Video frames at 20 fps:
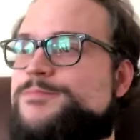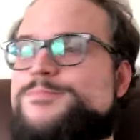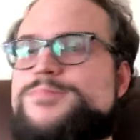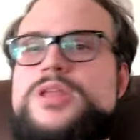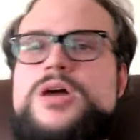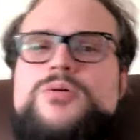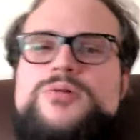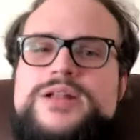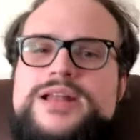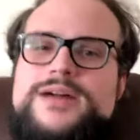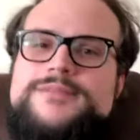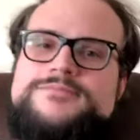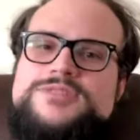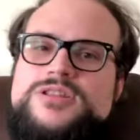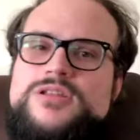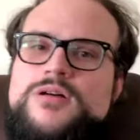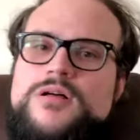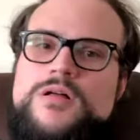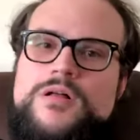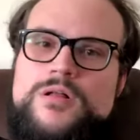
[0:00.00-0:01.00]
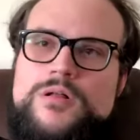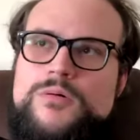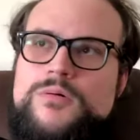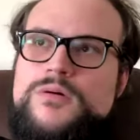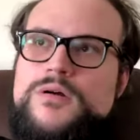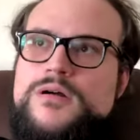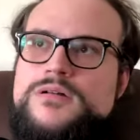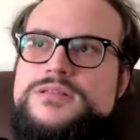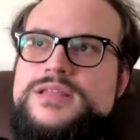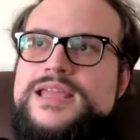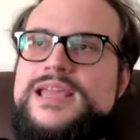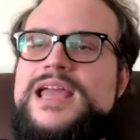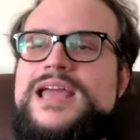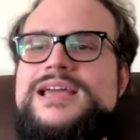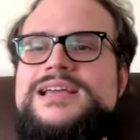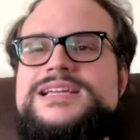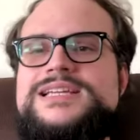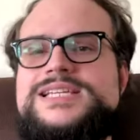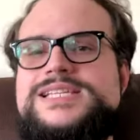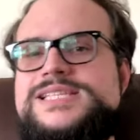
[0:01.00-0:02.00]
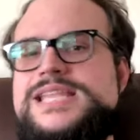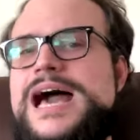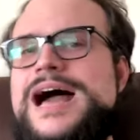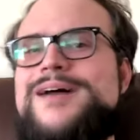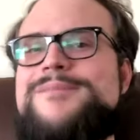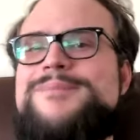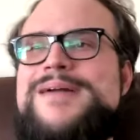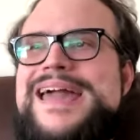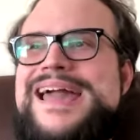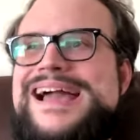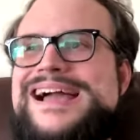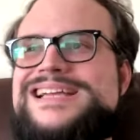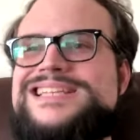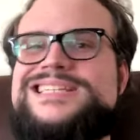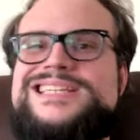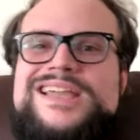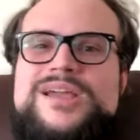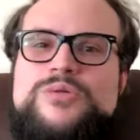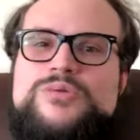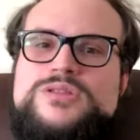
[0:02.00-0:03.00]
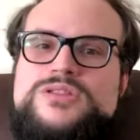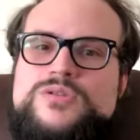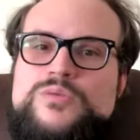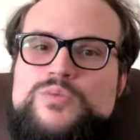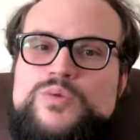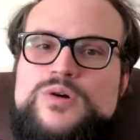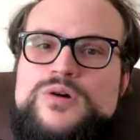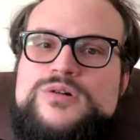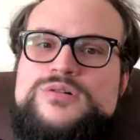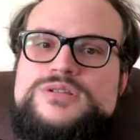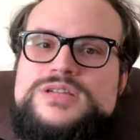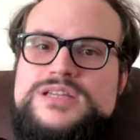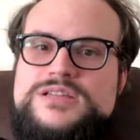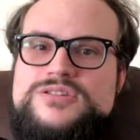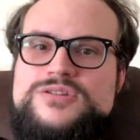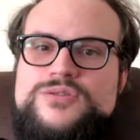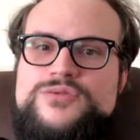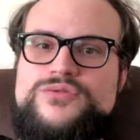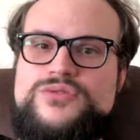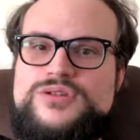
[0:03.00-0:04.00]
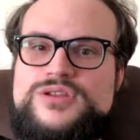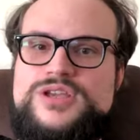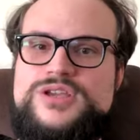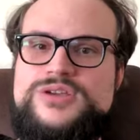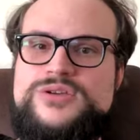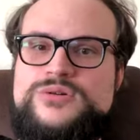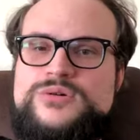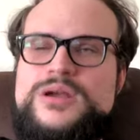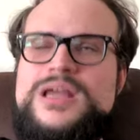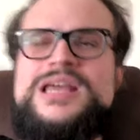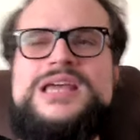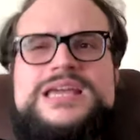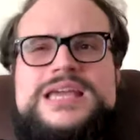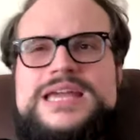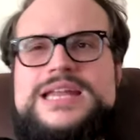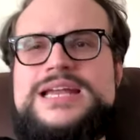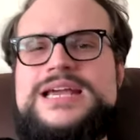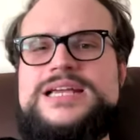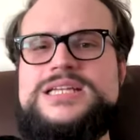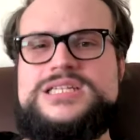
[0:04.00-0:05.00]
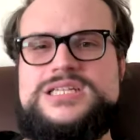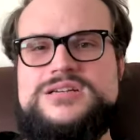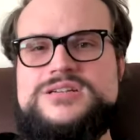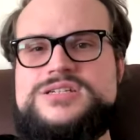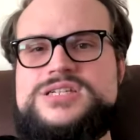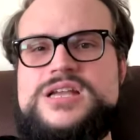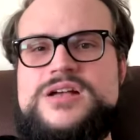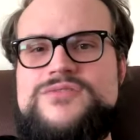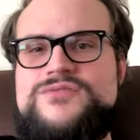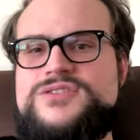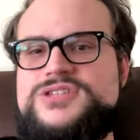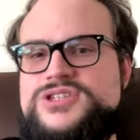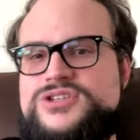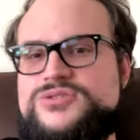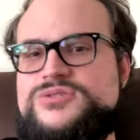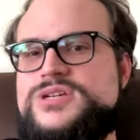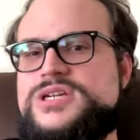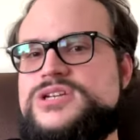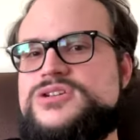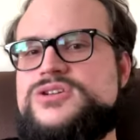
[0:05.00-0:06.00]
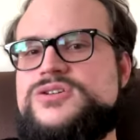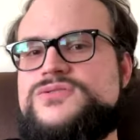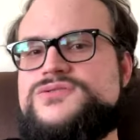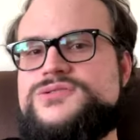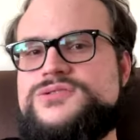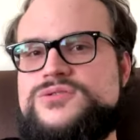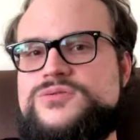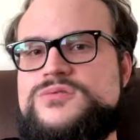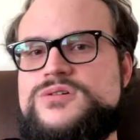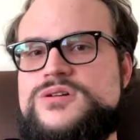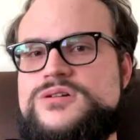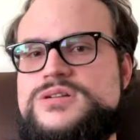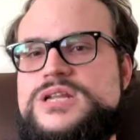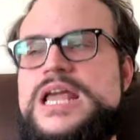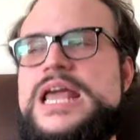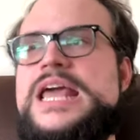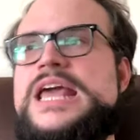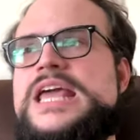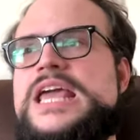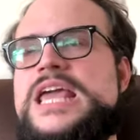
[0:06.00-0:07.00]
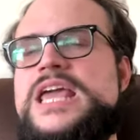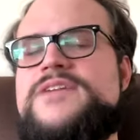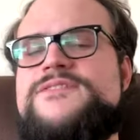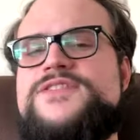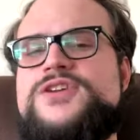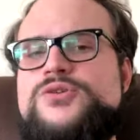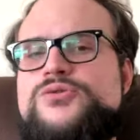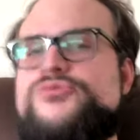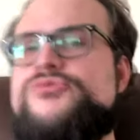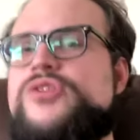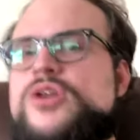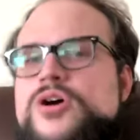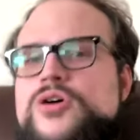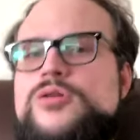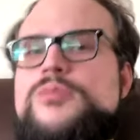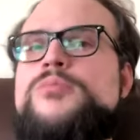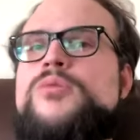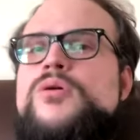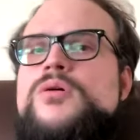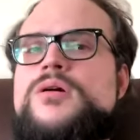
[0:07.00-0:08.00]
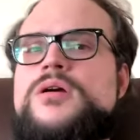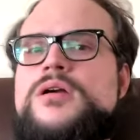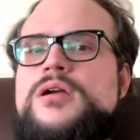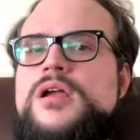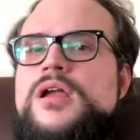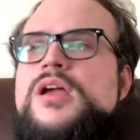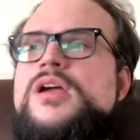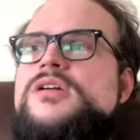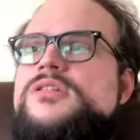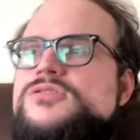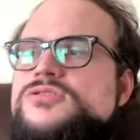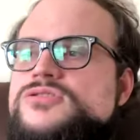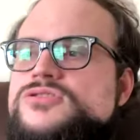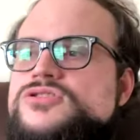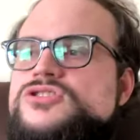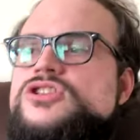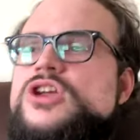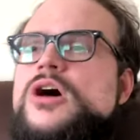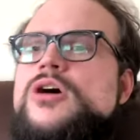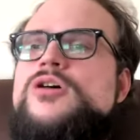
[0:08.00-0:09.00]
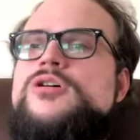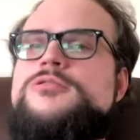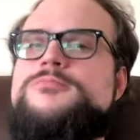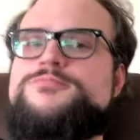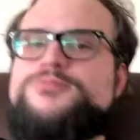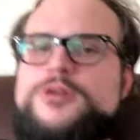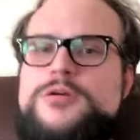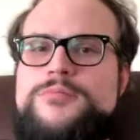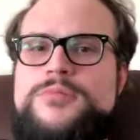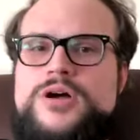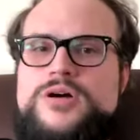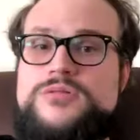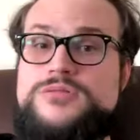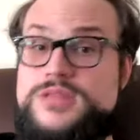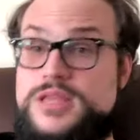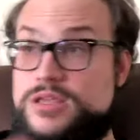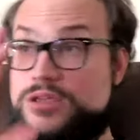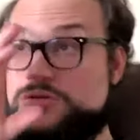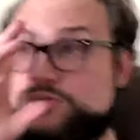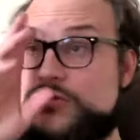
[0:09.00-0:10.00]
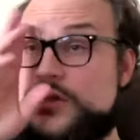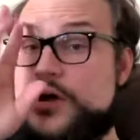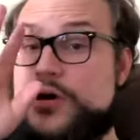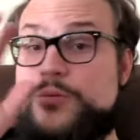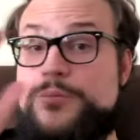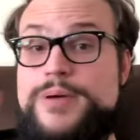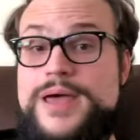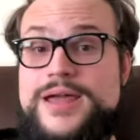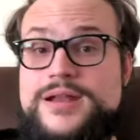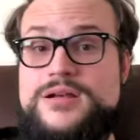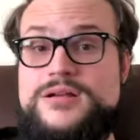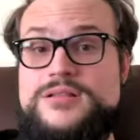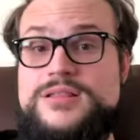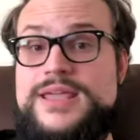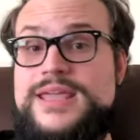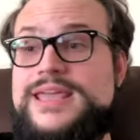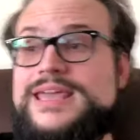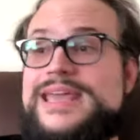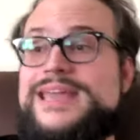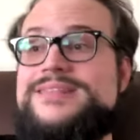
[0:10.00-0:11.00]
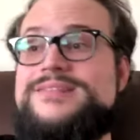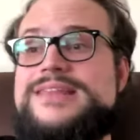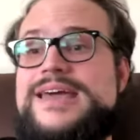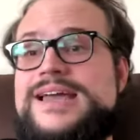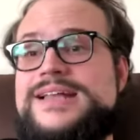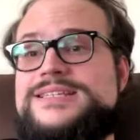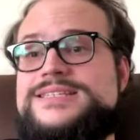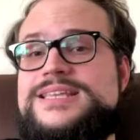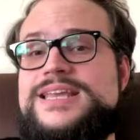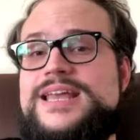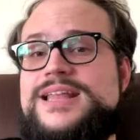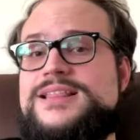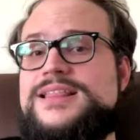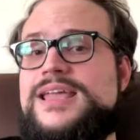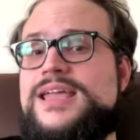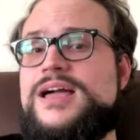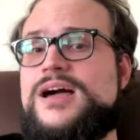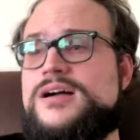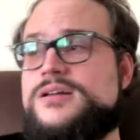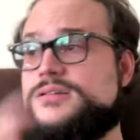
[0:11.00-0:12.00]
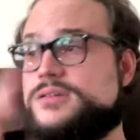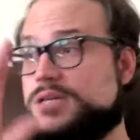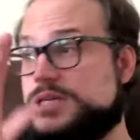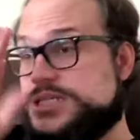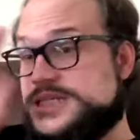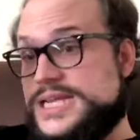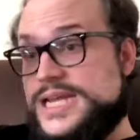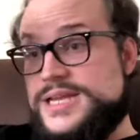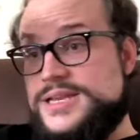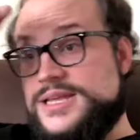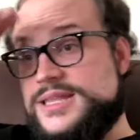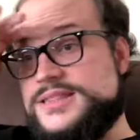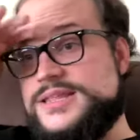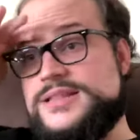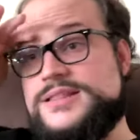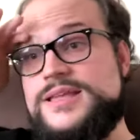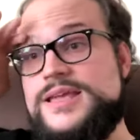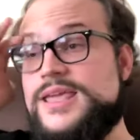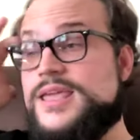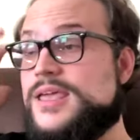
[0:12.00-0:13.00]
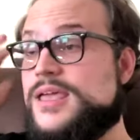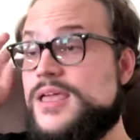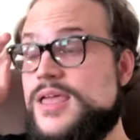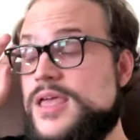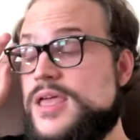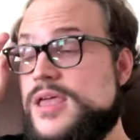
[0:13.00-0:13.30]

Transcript: Blow it up to the whole world. Like, stop asking what the world can do for you and ask yourself what you can do for the world. If you know more, don't promote that you know better like and that's it like understanding that like